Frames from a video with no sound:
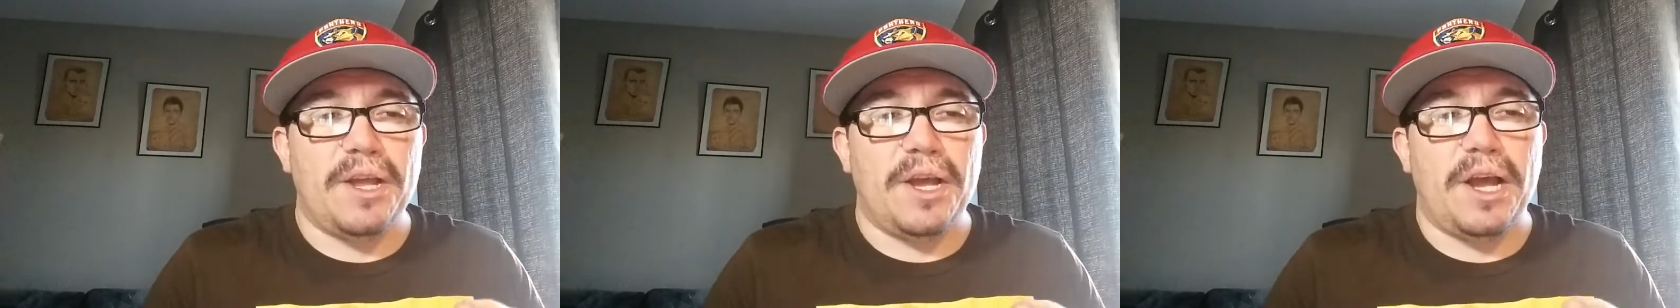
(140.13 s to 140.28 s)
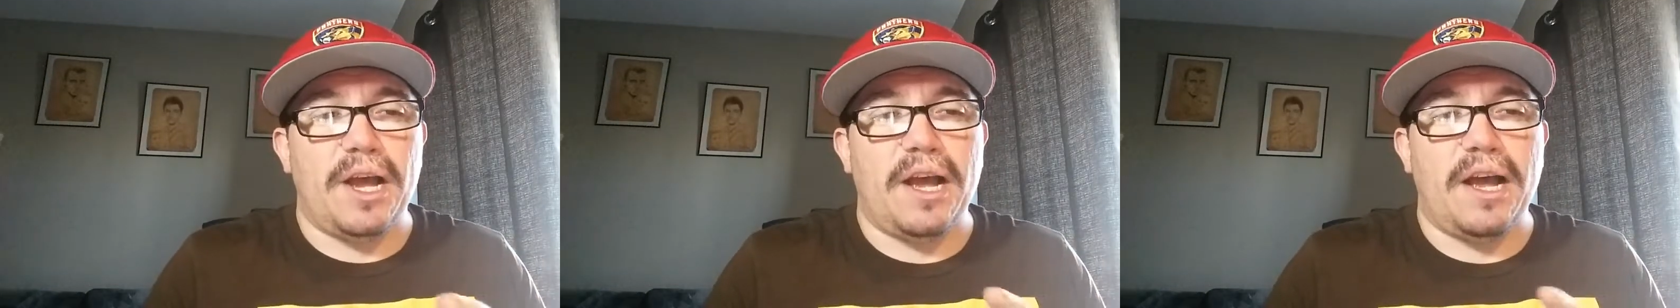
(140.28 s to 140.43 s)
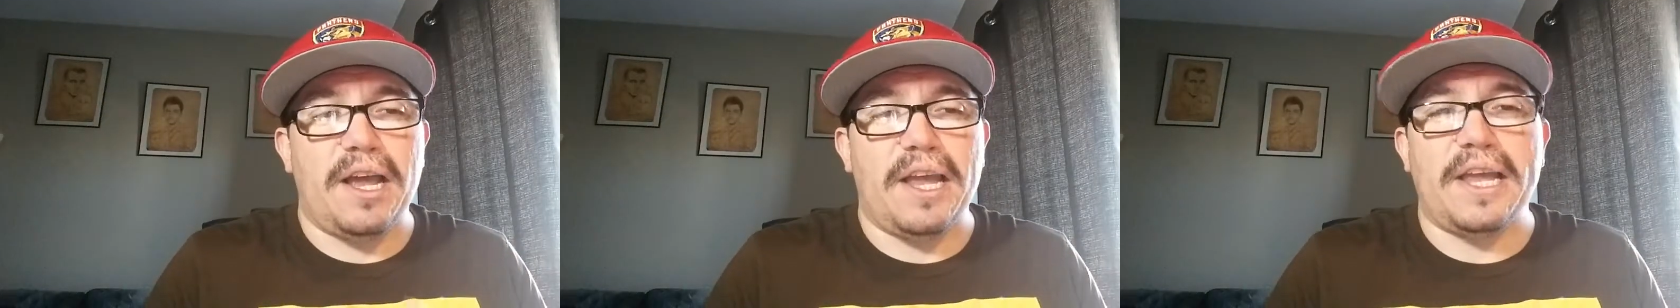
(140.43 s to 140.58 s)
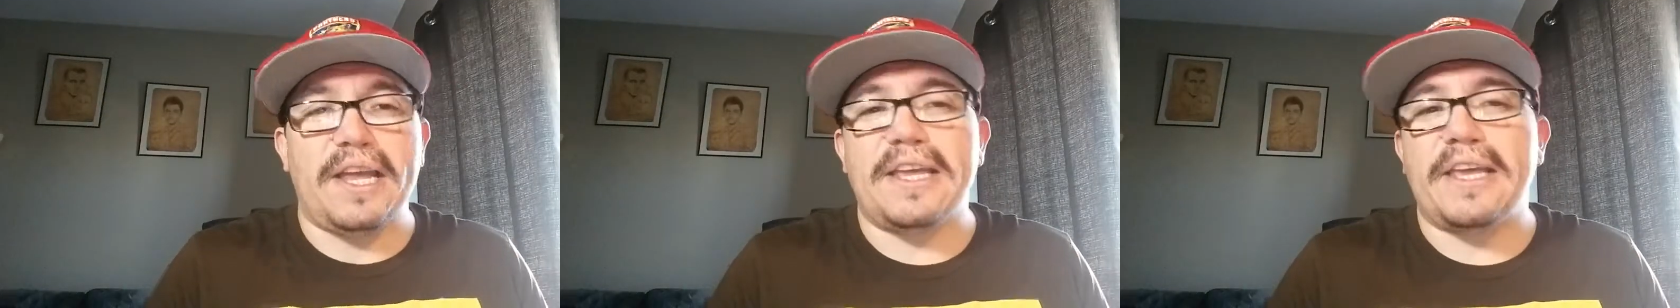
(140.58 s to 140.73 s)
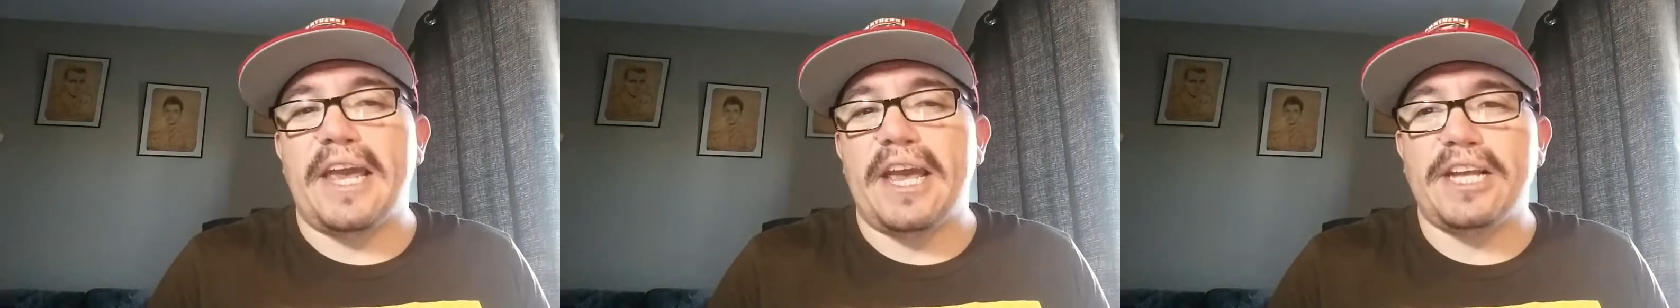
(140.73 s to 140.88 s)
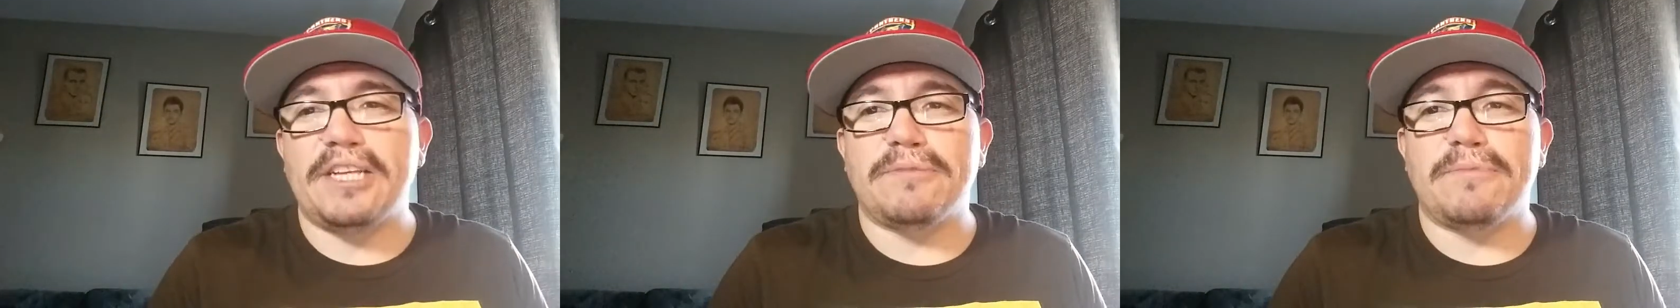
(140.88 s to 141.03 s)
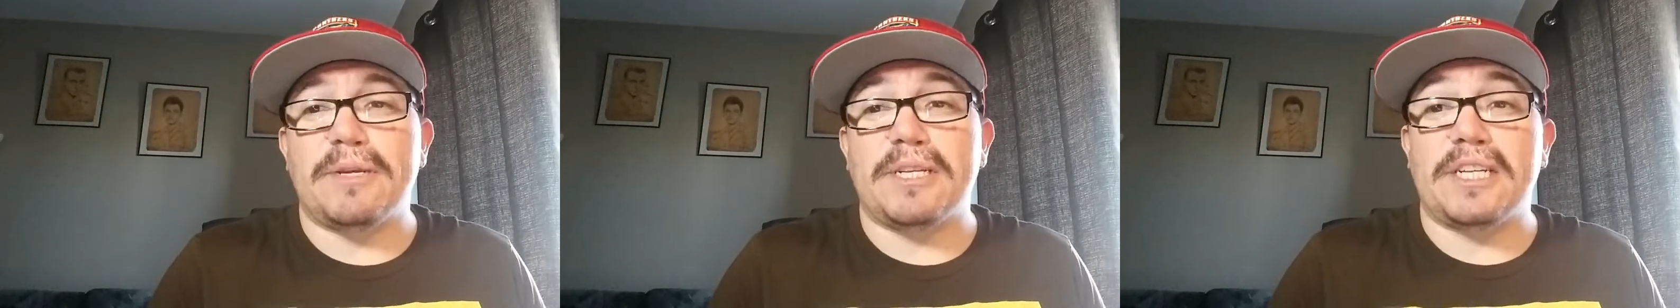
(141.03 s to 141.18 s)

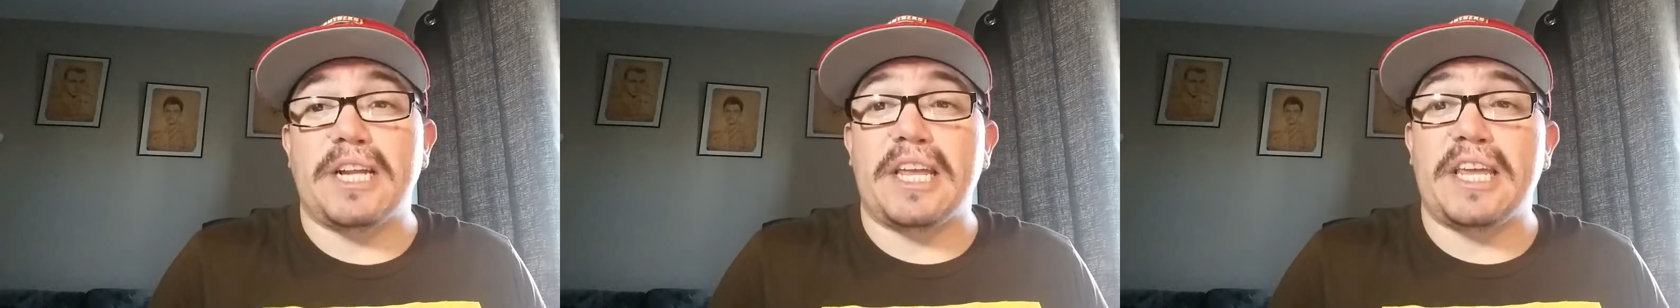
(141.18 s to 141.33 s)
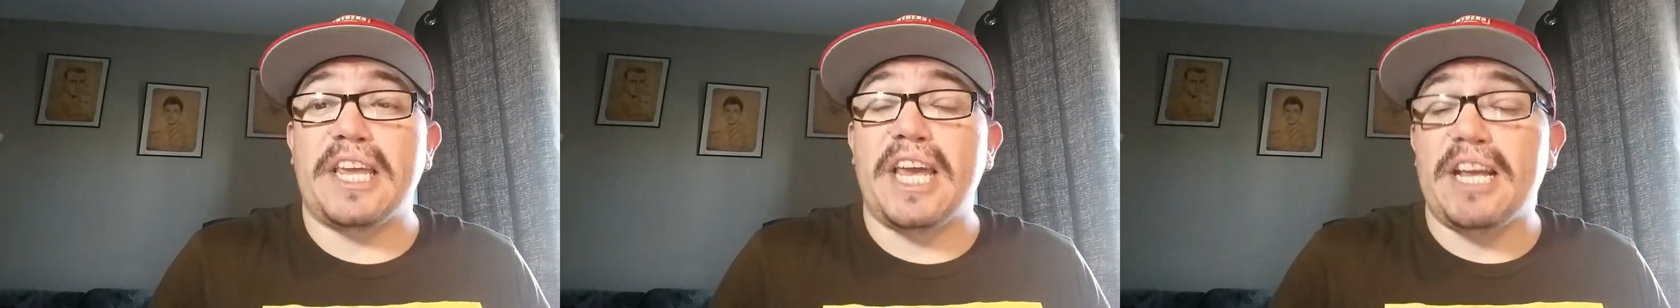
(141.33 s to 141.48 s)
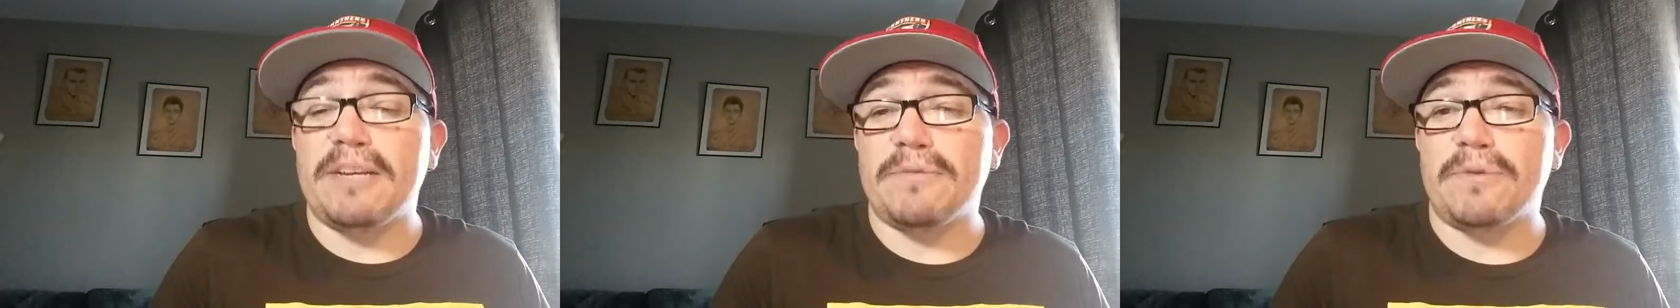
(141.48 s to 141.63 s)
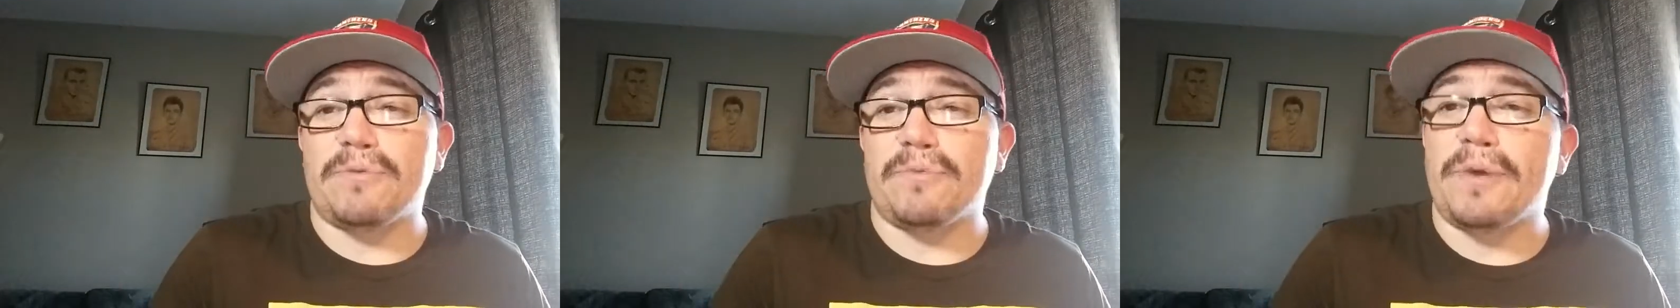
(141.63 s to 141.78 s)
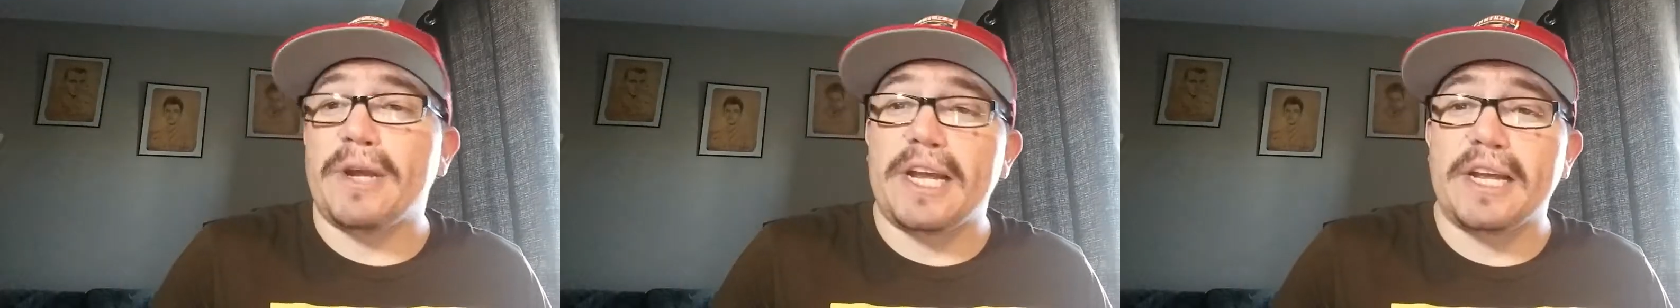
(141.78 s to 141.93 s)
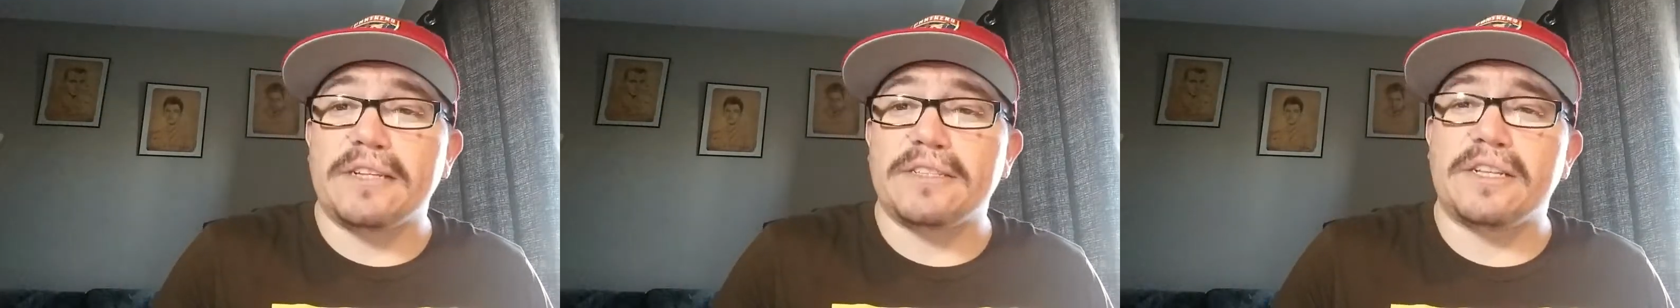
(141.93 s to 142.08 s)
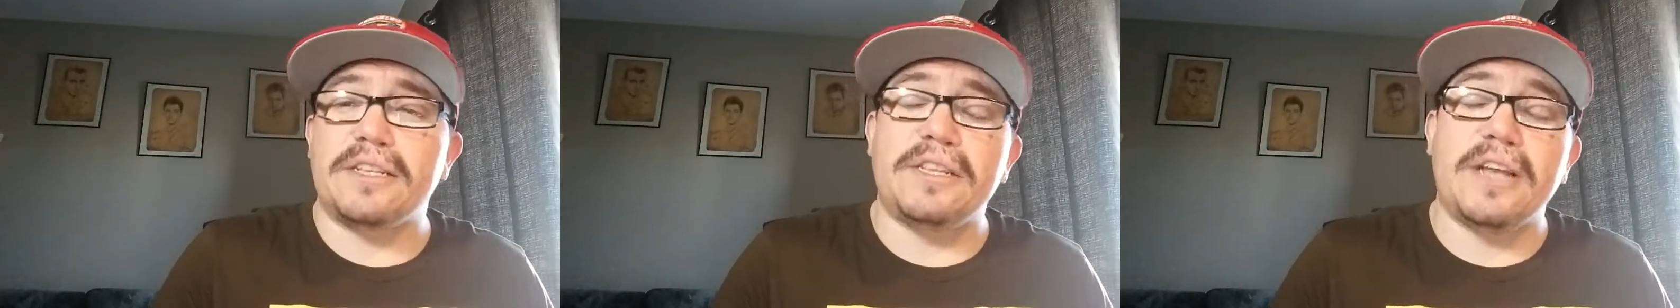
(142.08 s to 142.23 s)
engagement and engagement
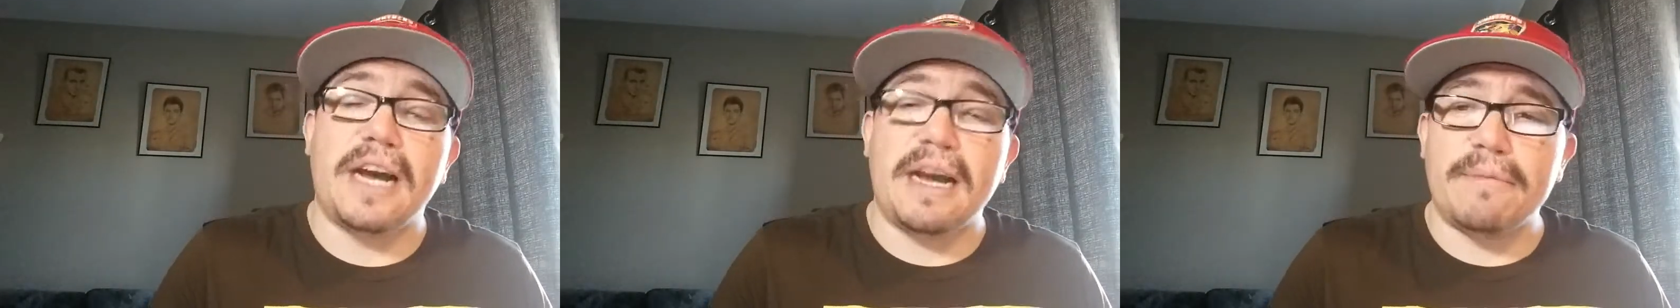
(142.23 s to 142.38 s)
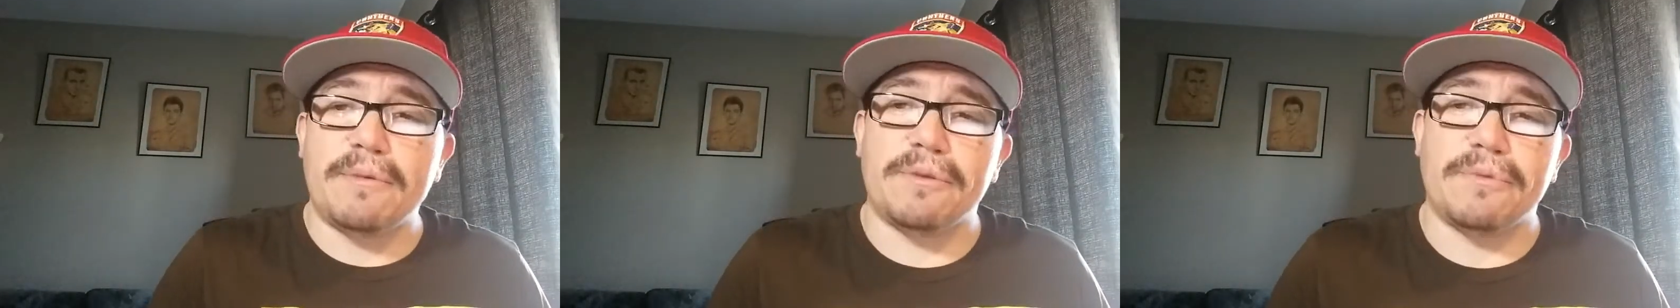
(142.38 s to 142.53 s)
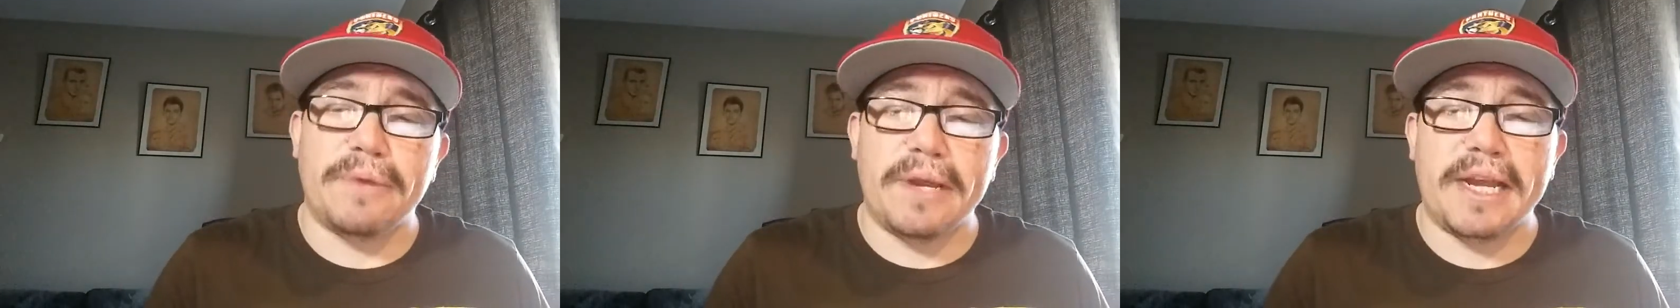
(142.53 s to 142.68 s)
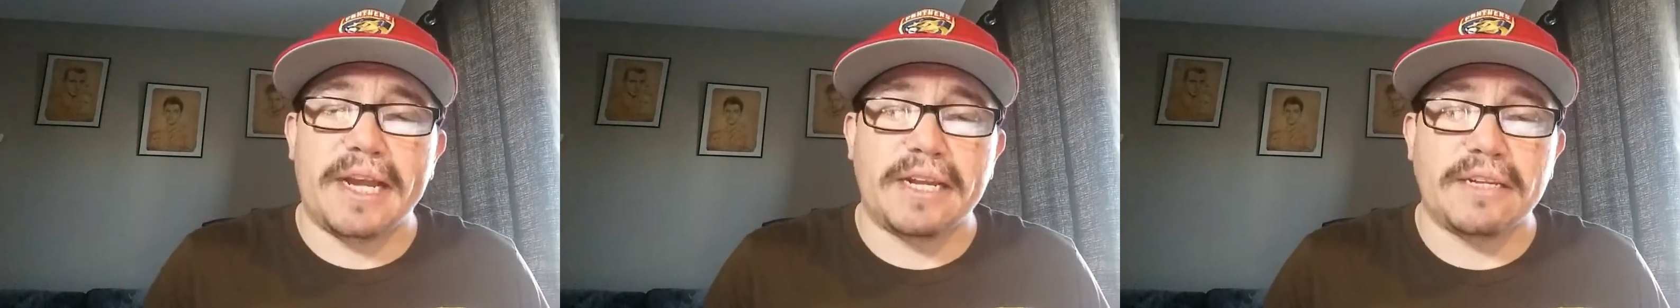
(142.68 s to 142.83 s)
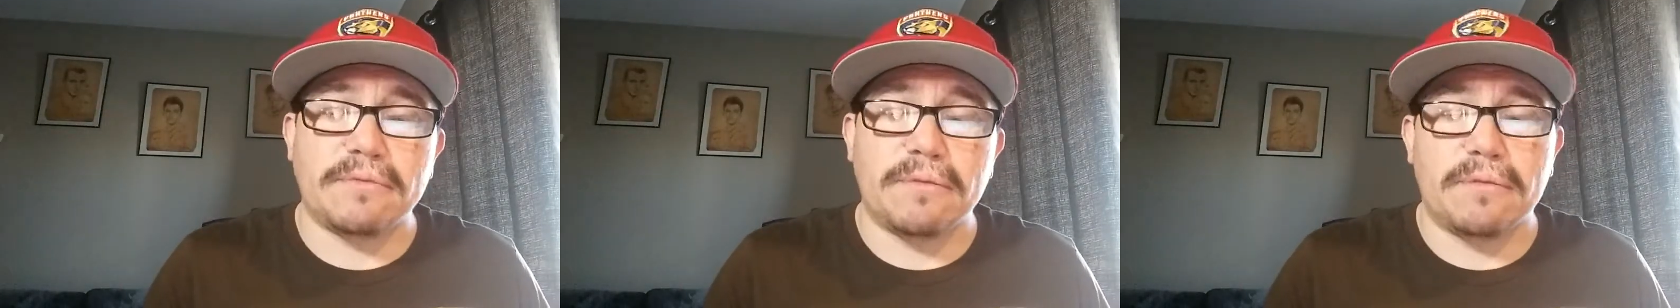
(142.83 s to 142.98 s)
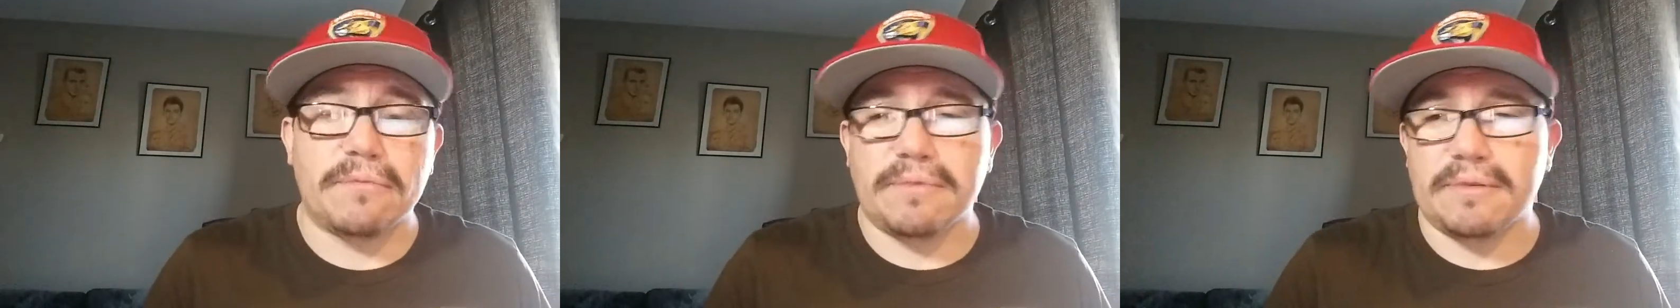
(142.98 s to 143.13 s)
rings and diamond rings. Well,